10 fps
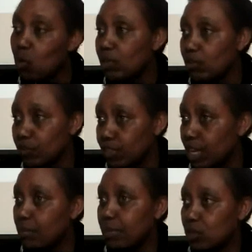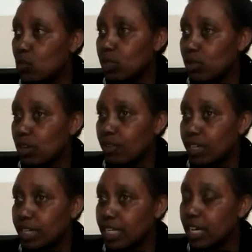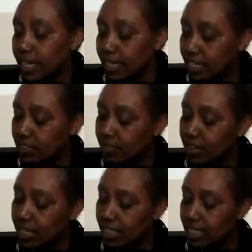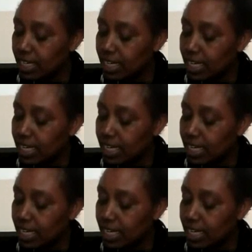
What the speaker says: One of them is what you have already identified,